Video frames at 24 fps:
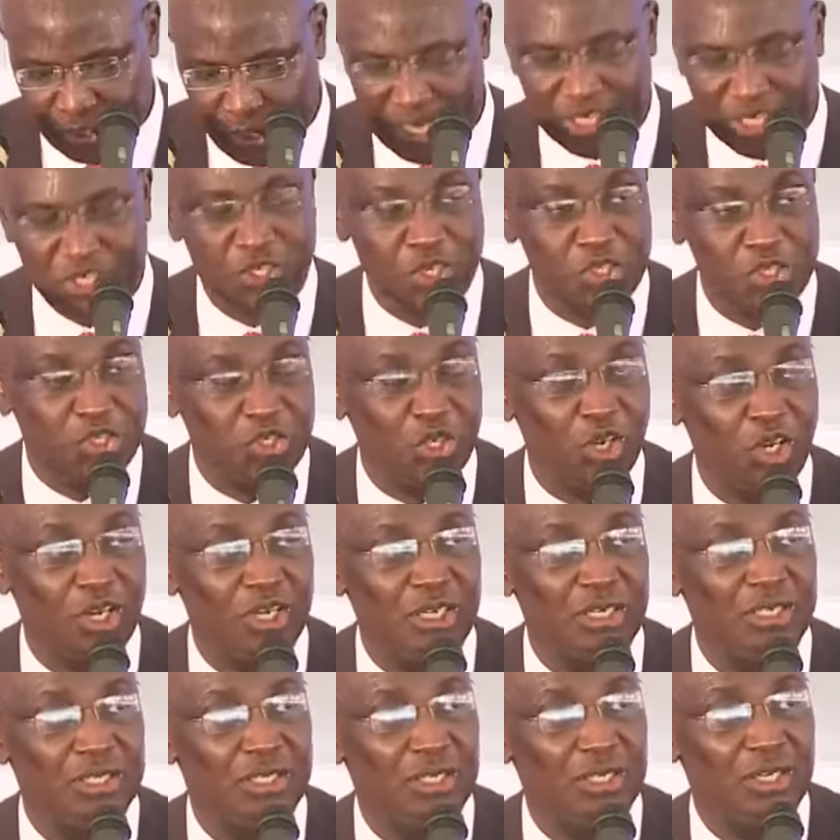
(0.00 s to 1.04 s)
saw a
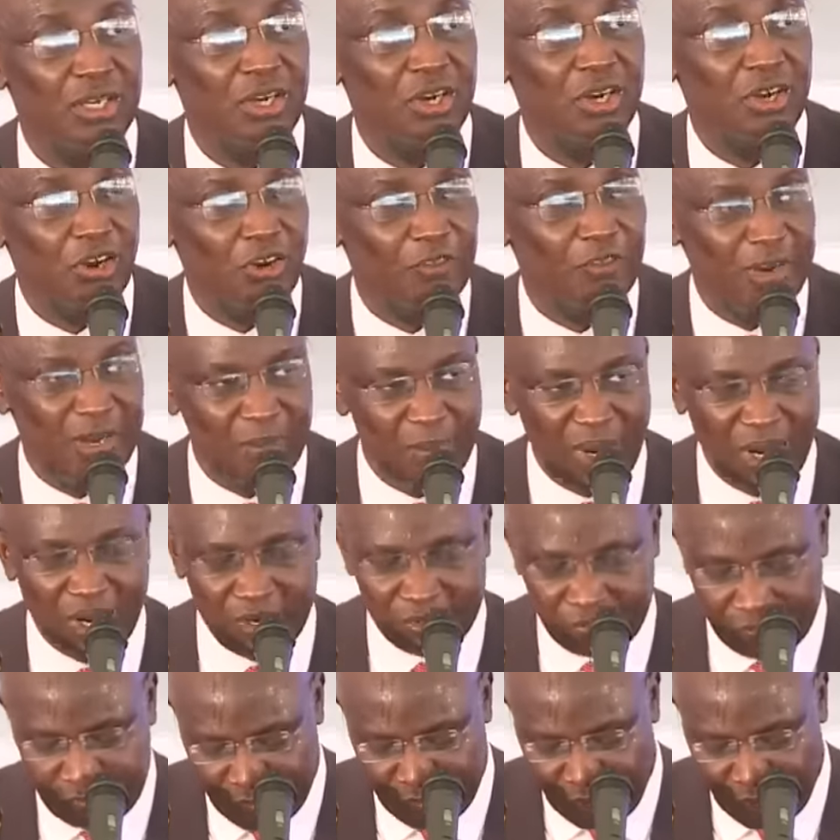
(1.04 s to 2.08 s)
total of about